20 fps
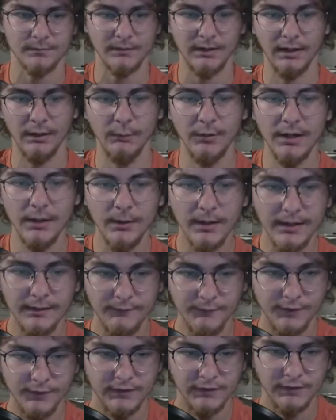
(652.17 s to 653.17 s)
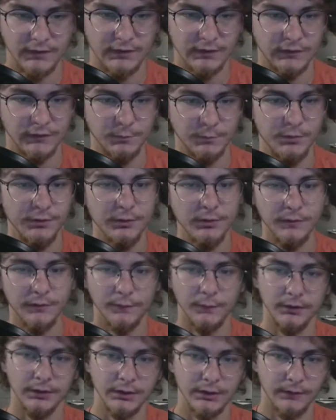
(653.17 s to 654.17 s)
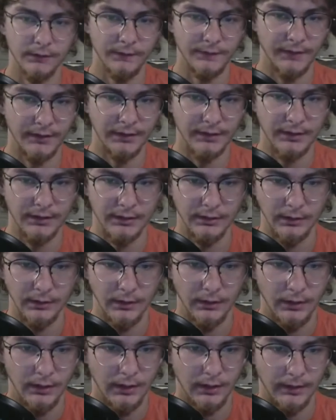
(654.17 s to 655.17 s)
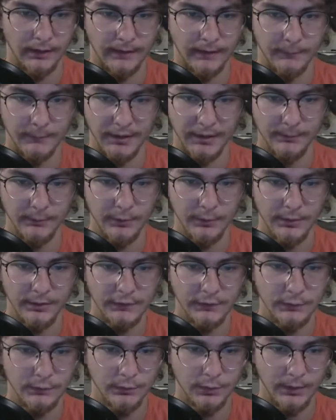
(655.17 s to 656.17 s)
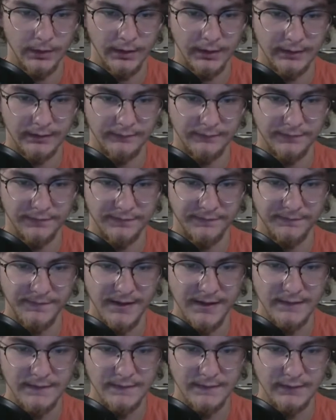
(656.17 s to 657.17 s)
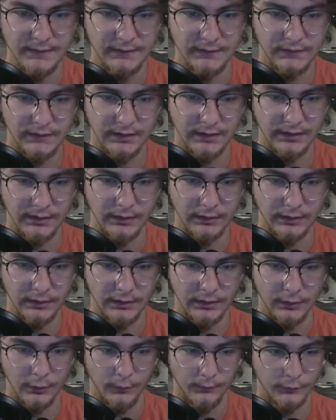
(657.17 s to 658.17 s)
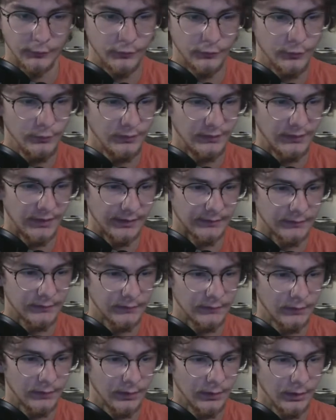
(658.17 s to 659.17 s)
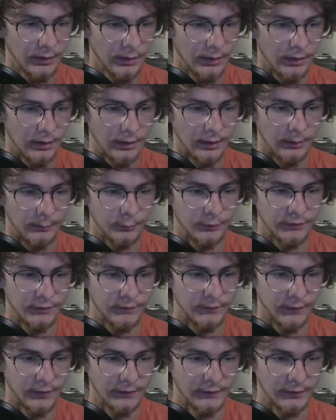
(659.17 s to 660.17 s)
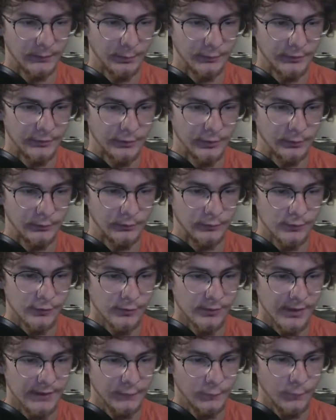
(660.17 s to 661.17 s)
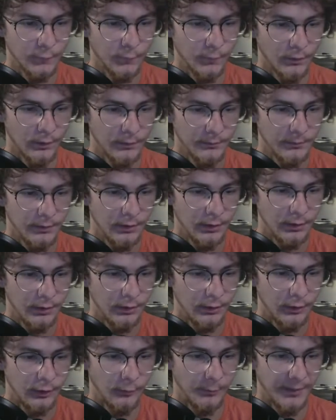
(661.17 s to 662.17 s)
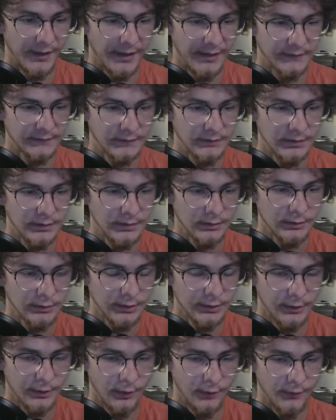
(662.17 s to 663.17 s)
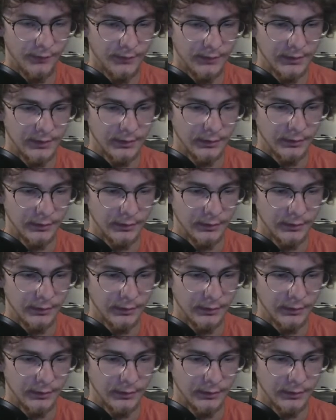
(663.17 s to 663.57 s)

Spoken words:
and we now have this beautiful little thing here. And I'm going to go ahead and fade this in over 2 seconds, which is very simple. You go to Transform, Opacity, click on the